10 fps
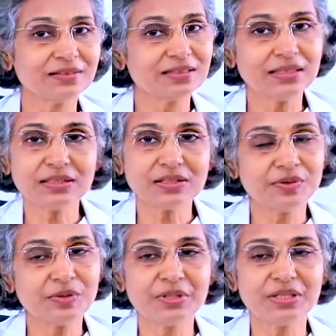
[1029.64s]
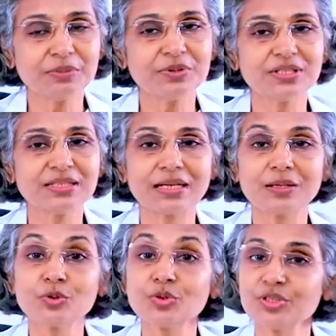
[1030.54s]
then they will be able to get
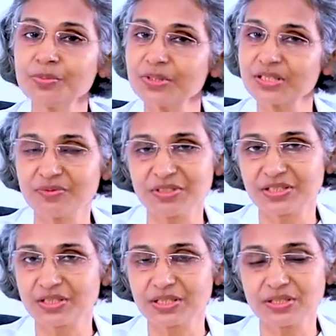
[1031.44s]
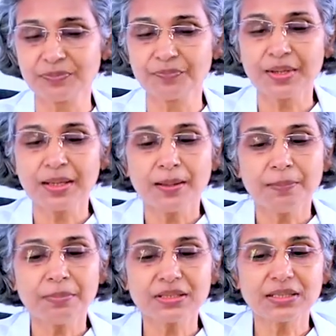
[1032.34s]
around 20% weight reduction.
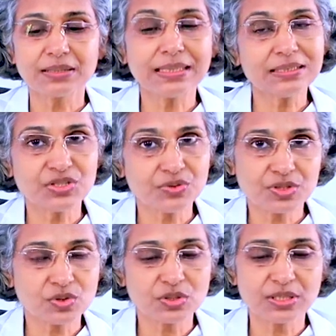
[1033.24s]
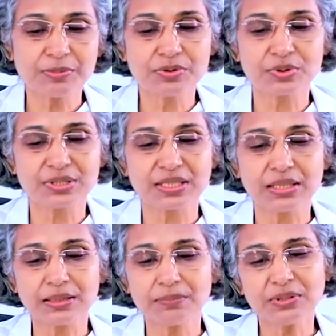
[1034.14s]
But that she was not able to
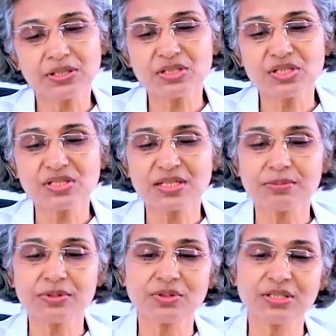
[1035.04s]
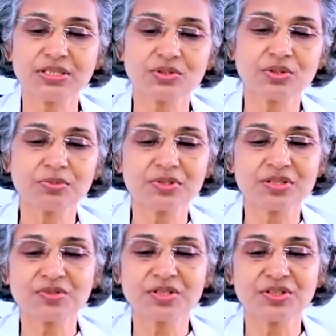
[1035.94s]
attain, but she is able to get a
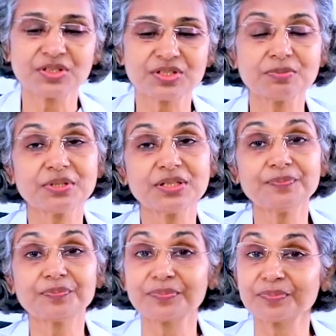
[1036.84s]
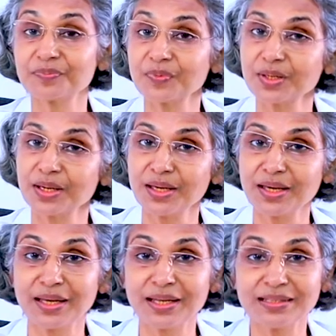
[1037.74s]
20% weight reduction by
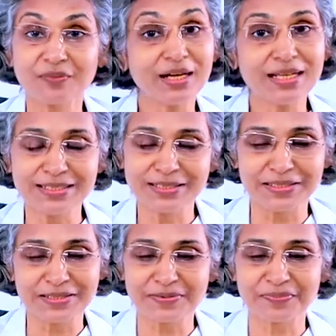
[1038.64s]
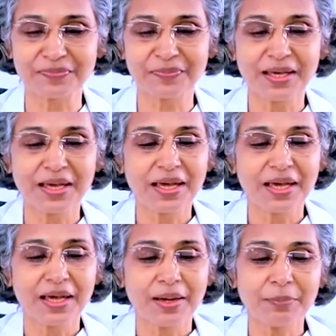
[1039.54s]
180 days.
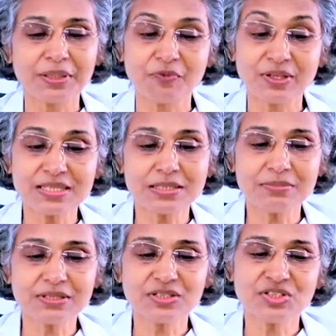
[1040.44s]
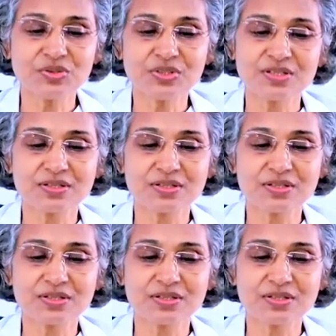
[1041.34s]
But first month she